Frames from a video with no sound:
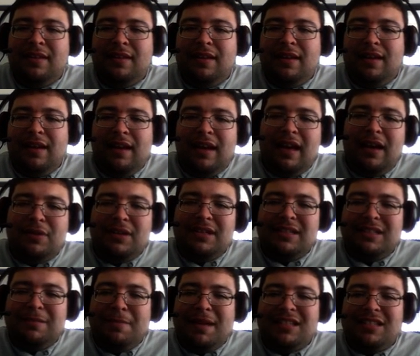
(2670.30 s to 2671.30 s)
What is the
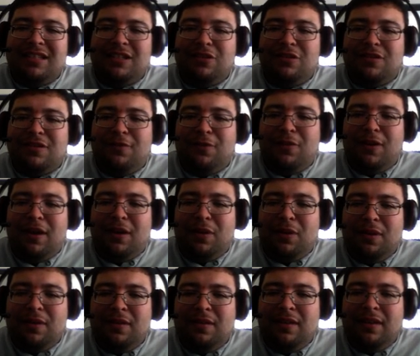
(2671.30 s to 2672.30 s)
best use of wealth?
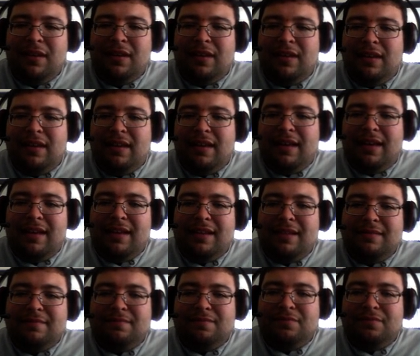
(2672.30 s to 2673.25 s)
Well,